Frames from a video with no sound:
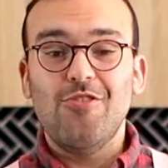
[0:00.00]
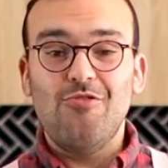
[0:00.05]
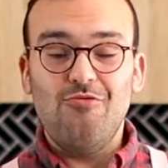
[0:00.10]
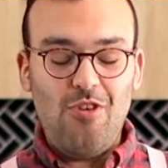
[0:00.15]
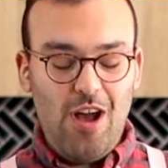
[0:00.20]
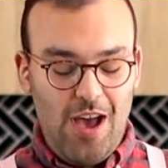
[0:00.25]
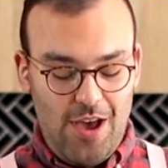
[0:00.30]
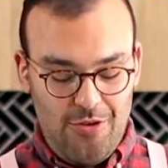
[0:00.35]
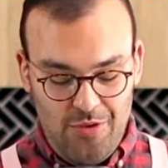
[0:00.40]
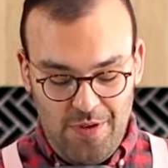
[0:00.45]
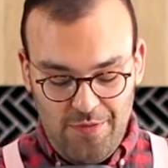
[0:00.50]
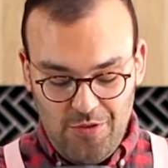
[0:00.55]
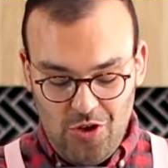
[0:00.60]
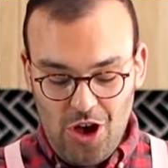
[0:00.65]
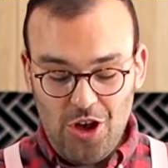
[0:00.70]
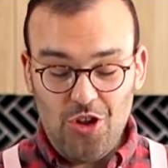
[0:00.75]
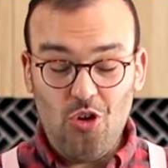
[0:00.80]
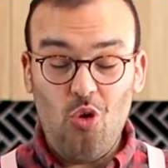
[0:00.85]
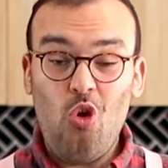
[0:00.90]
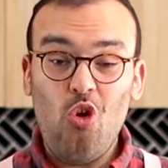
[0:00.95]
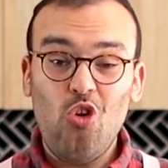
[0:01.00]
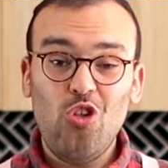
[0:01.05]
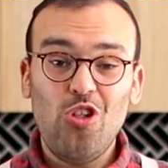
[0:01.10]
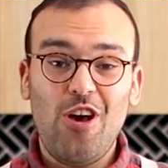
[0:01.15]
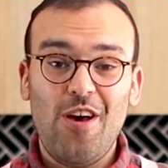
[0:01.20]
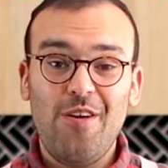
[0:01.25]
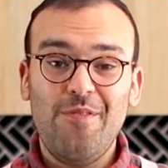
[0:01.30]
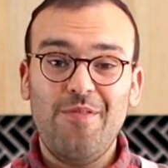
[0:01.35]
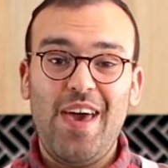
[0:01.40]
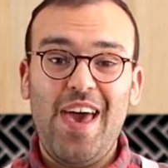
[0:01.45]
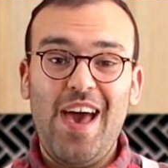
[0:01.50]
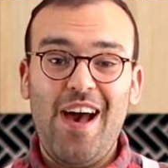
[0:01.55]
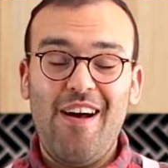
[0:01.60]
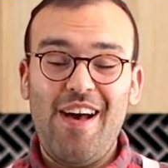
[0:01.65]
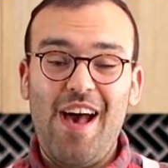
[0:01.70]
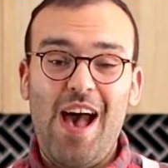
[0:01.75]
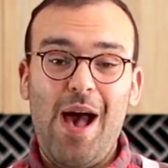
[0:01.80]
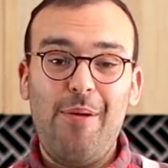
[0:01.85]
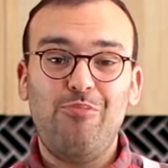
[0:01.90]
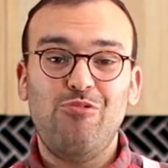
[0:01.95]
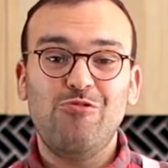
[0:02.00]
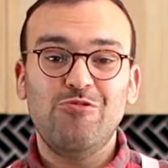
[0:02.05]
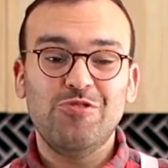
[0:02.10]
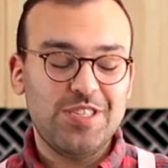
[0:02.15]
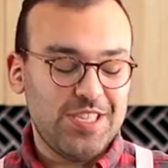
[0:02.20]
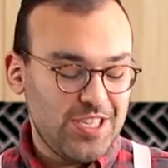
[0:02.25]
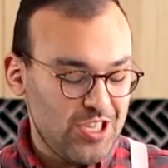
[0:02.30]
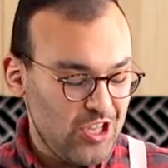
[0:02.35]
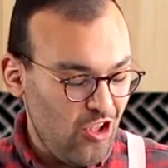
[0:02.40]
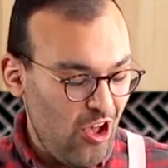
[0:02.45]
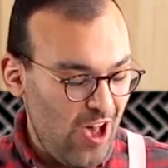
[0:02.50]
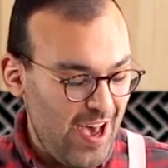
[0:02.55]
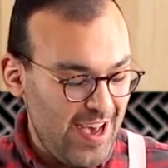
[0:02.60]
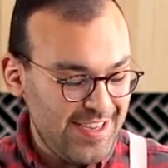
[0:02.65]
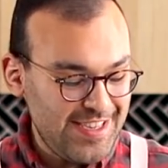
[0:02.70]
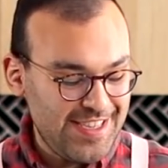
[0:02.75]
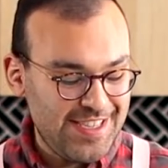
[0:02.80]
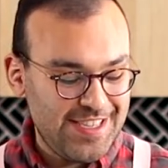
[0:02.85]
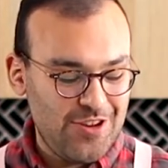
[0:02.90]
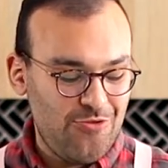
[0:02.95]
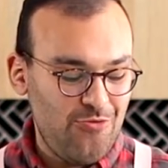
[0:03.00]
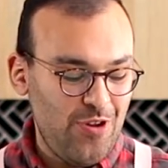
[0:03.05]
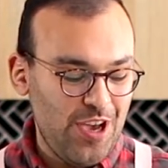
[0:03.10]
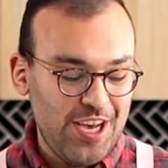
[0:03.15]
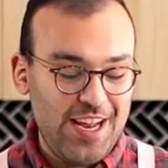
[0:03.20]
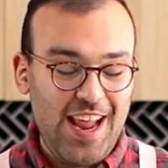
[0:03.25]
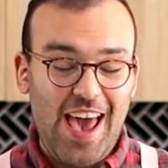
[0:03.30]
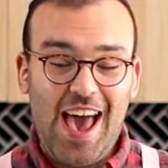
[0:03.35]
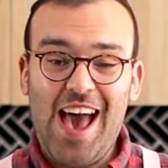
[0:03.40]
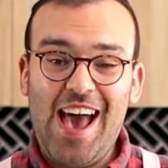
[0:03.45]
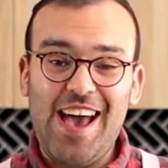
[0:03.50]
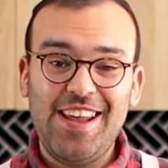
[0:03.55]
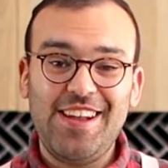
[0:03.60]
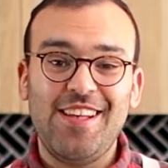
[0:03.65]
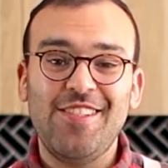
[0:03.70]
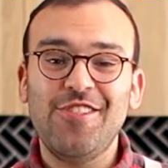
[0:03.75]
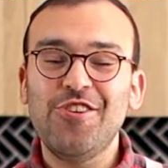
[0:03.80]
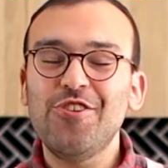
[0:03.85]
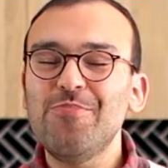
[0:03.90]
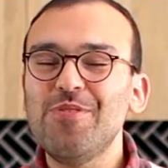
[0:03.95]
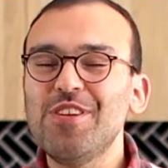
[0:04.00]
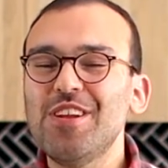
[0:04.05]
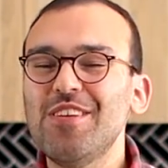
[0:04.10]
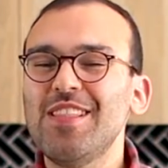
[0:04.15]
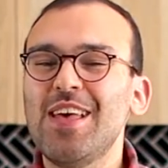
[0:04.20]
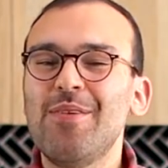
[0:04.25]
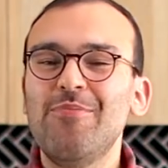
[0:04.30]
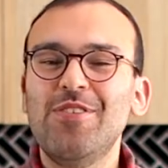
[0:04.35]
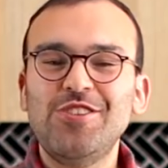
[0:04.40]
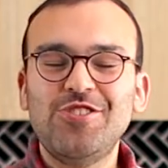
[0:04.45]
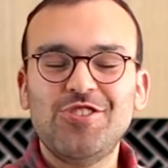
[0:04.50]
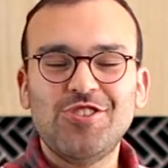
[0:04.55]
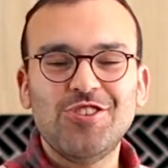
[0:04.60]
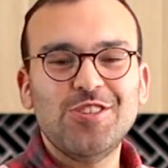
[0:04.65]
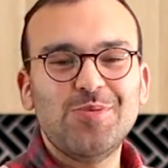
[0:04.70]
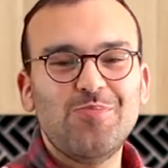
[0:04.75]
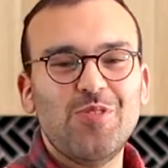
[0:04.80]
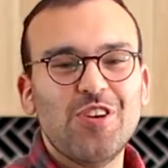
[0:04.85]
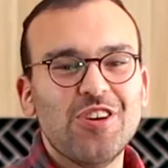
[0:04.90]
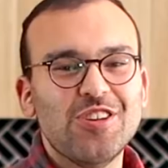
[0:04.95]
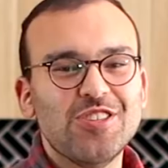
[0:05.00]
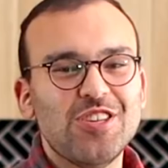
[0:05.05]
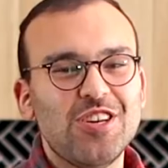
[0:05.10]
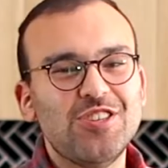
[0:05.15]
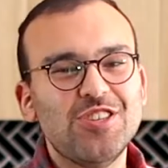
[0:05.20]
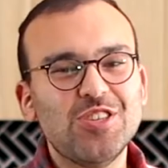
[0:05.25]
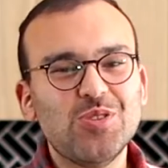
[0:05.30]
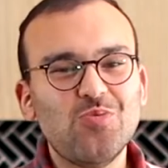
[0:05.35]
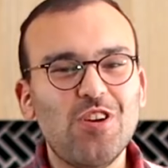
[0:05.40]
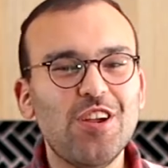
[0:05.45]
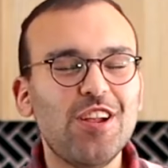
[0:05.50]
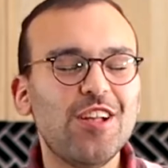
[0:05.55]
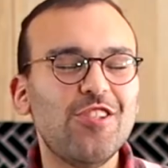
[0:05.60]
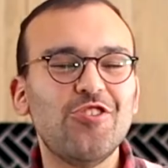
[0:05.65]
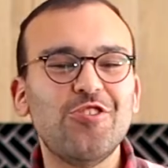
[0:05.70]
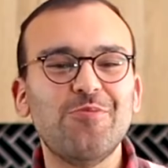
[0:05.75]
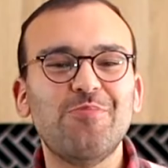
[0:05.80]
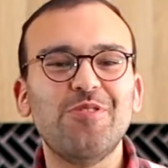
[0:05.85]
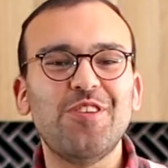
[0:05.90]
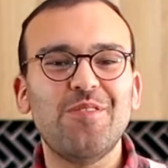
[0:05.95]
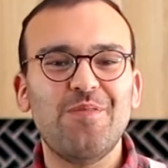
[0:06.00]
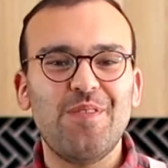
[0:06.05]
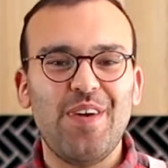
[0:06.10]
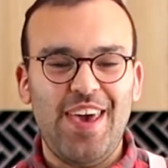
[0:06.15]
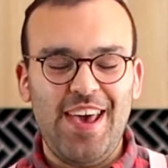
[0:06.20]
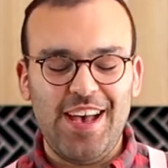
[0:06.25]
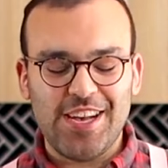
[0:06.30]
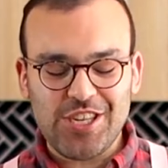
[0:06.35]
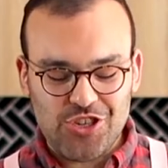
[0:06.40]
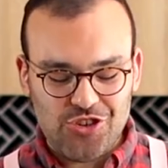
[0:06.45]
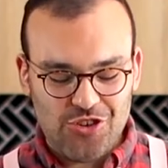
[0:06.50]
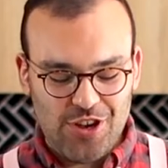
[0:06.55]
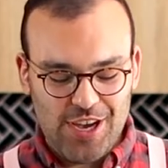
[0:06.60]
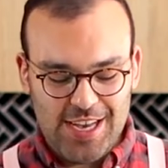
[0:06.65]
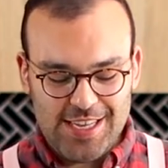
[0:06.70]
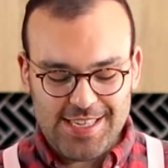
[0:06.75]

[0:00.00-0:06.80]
Right, we've got all of our apples sliced. We're gonna add a little bit of lemon juice because I just want a little bit of extra